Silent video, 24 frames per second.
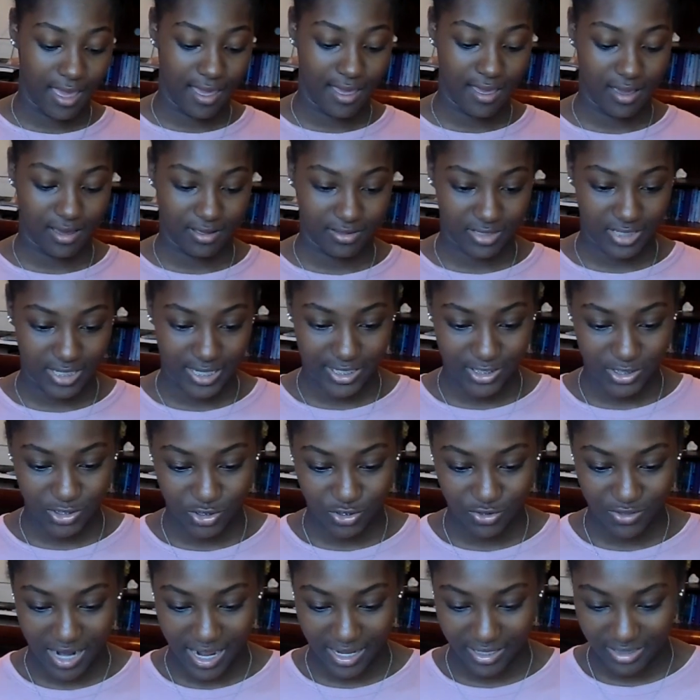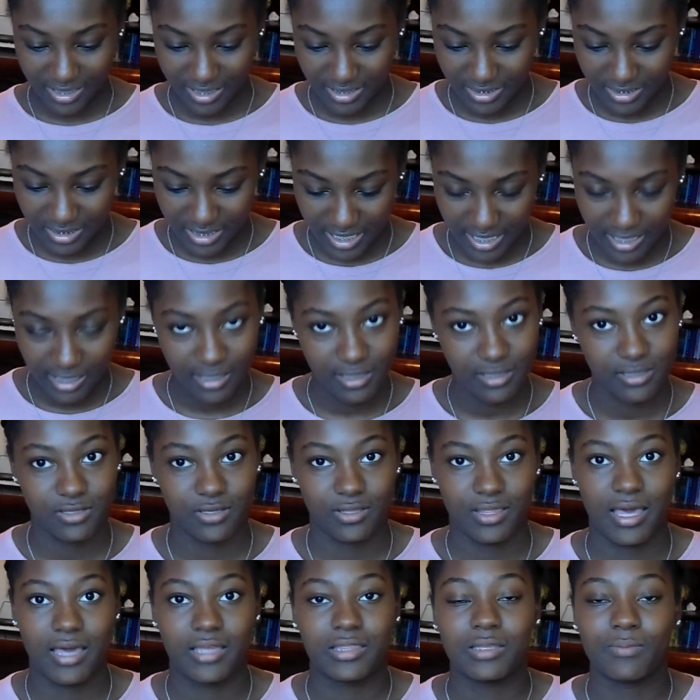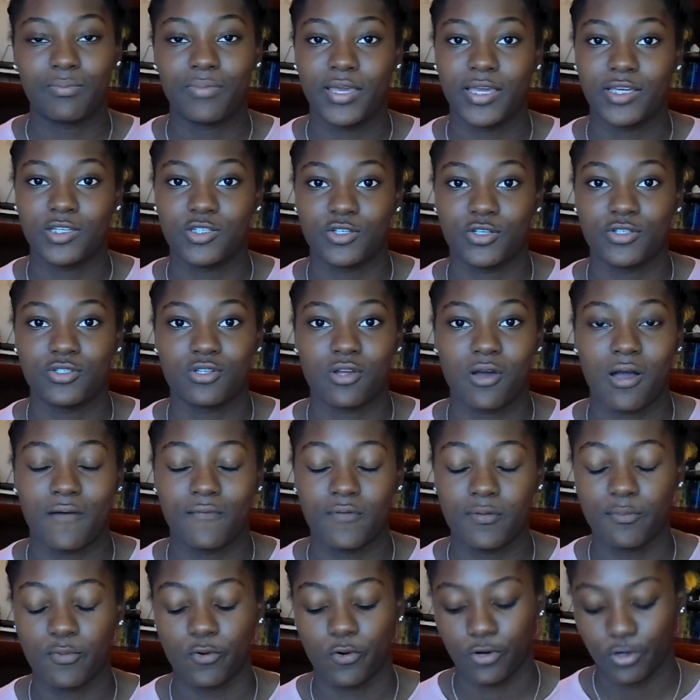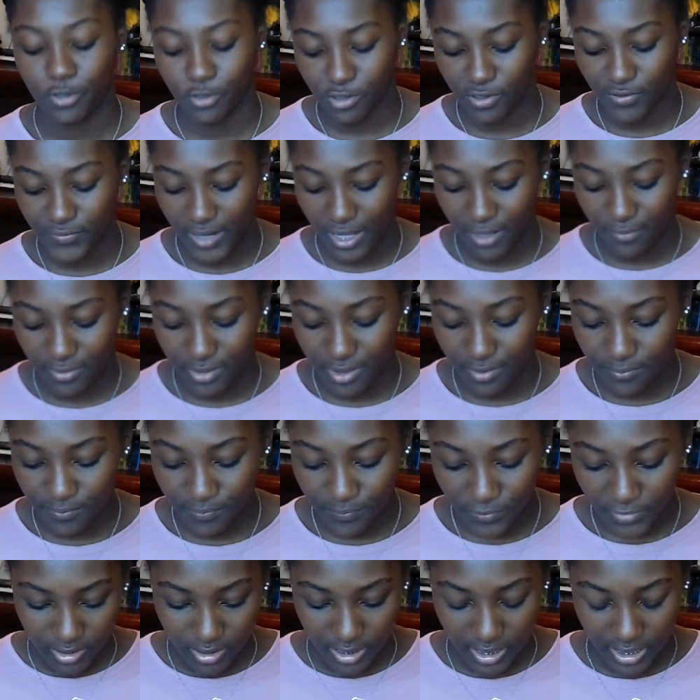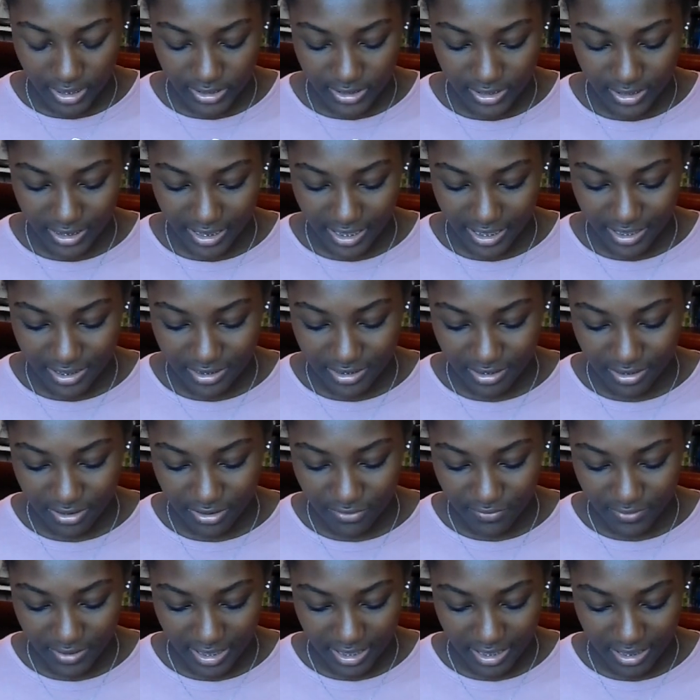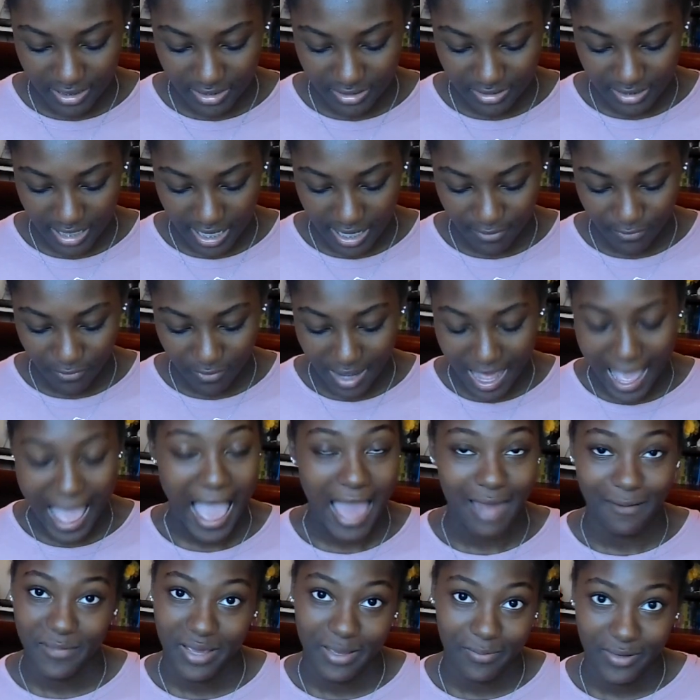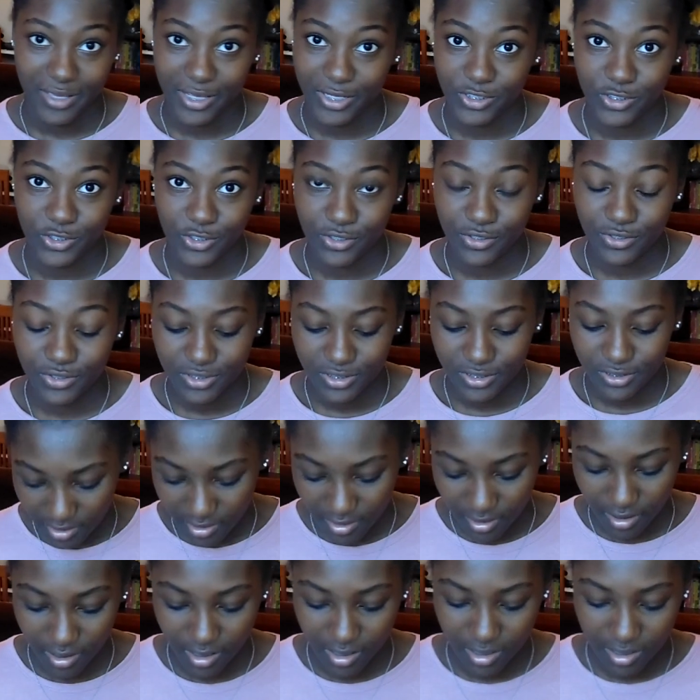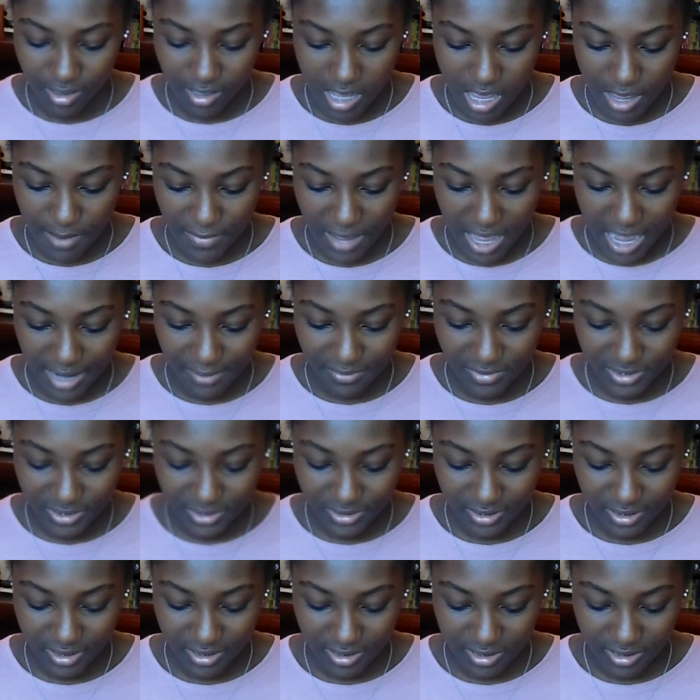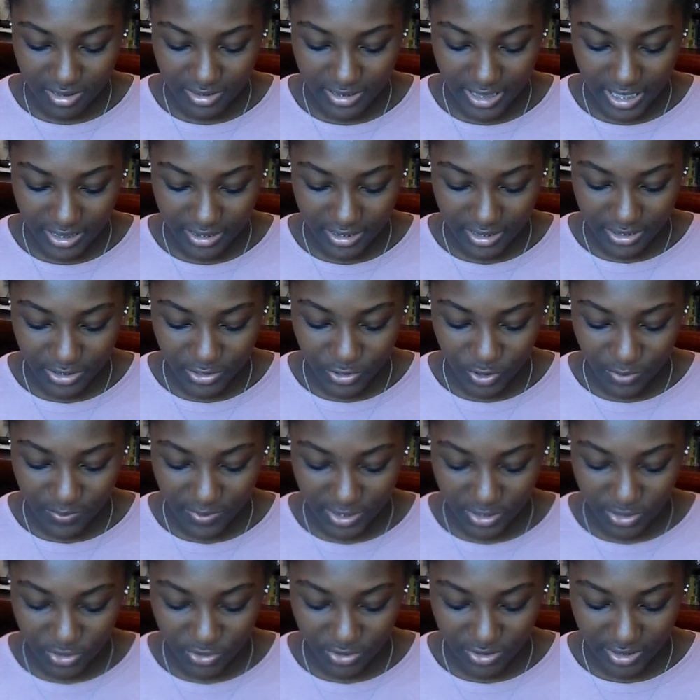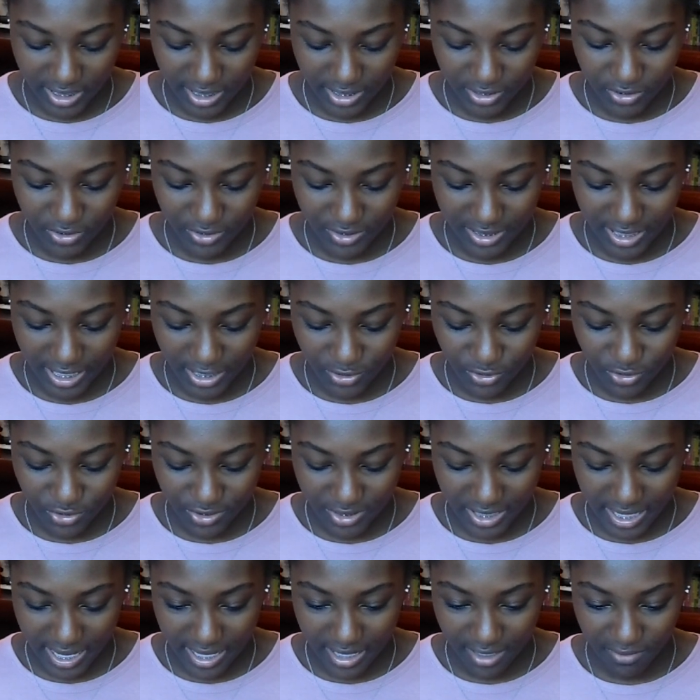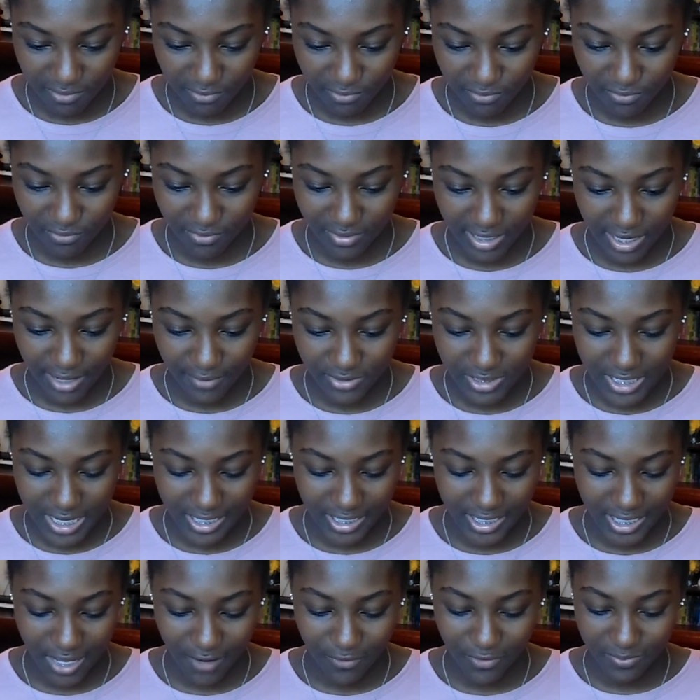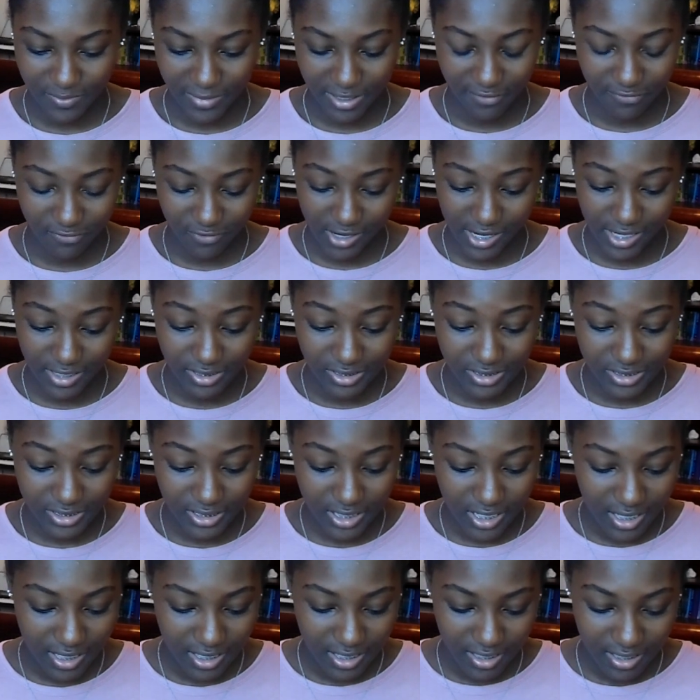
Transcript: And then I just drag this thing so that the pictures don't have a border around them. The next thing that I do is I will add my pictures. I'm just gonna take these two pictures that I took yesterday when I was hanging out with my friends.